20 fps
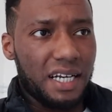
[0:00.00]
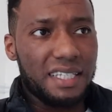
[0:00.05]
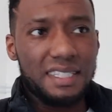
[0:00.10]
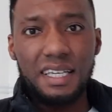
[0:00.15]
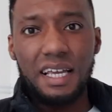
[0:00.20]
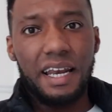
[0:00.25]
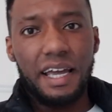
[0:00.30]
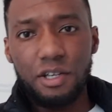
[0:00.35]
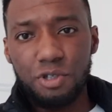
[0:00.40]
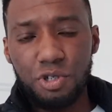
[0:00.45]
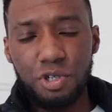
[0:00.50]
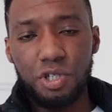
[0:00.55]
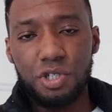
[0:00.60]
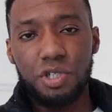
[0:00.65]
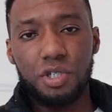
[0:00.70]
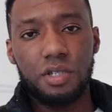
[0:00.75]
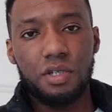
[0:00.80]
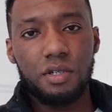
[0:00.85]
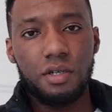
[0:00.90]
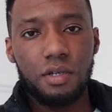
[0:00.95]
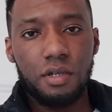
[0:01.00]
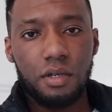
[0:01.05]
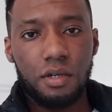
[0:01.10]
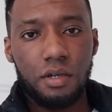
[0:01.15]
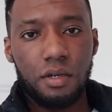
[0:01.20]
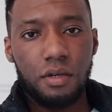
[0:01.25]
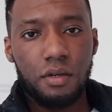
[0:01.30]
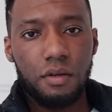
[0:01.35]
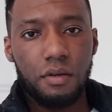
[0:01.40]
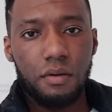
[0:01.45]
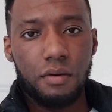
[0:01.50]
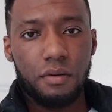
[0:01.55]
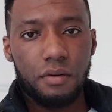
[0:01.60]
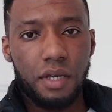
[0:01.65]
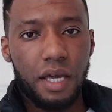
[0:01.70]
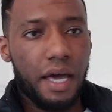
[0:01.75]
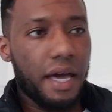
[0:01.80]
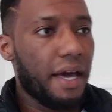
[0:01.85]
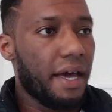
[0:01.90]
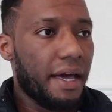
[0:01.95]
He's an electrician.
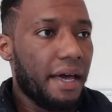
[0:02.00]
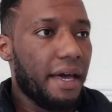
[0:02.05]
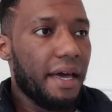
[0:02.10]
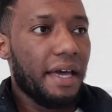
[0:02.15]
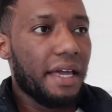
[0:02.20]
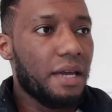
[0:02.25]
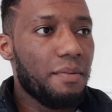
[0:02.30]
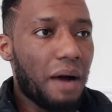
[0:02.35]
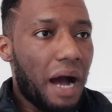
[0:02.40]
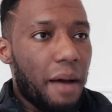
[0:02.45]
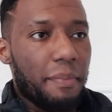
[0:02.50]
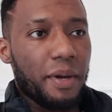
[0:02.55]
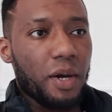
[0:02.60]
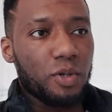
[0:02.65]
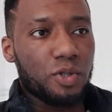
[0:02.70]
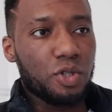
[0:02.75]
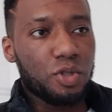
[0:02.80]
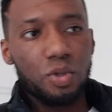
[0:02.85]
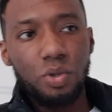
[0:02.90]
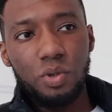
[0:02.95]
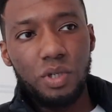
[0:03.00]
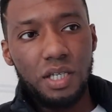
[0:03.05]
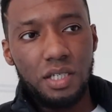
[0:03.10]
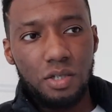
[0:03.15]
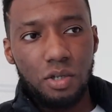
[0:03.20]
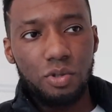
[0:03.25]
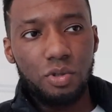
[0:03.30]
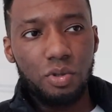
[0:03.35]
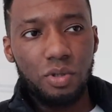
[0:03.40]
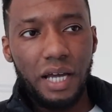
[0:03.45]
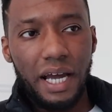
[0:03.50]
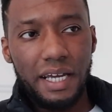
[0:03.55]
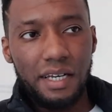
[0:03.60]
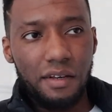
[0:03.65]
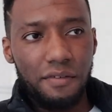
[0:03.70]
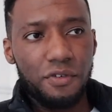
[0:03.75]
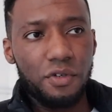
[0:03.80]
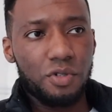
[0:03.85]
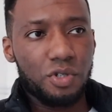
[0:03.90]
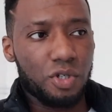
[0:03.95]
Yeah? He might be able to do this or do that in the
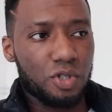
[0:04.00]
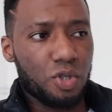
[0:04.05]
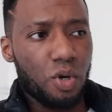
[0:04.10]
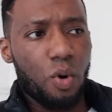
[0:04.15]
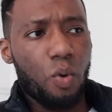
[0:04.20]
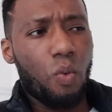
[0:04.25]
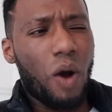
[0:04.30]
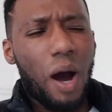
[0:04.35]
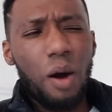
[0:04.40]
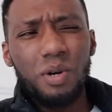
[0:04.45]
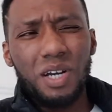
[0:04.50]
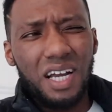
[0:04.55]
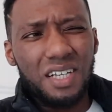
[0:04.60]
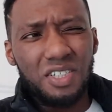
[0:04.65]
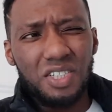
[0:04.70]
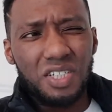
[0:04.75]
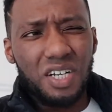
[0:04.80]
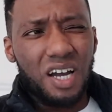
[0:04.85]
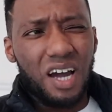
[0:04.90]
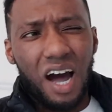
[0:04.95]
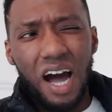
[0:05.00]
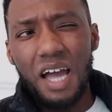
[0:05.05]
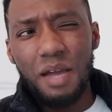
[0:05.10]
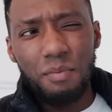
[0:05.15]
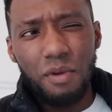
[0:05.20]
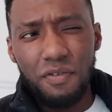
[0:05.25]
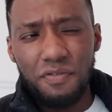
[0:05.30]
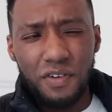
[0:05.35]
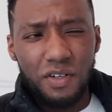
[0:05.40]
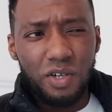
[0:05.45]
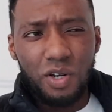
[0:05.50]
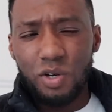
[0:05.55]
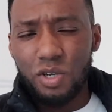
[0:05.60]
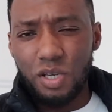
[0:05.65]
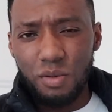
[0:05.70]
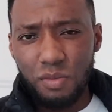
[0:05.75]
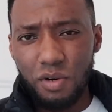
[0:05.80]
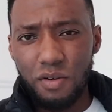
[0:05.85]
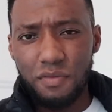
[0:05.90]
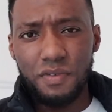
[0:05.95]
future. So why would I just cut him off and lock
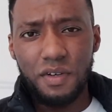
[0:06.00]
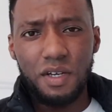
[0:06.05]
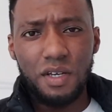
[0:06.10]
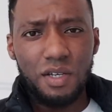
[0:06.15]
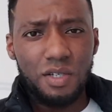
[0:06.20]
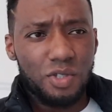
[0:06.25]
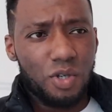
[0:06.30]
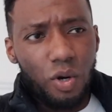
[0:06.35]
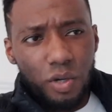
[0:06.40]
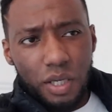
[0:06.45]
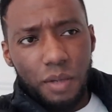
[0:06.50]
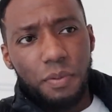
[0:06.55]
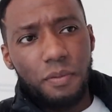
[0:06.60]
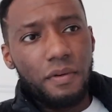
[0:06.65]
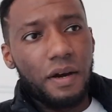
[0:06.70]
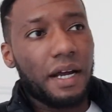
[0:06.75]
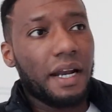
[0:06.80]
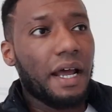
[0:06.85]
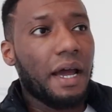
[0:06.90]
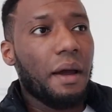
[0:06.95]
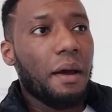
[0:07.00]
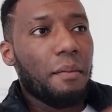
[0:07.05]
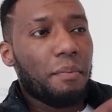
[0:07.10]
him off? So I'll keep him around.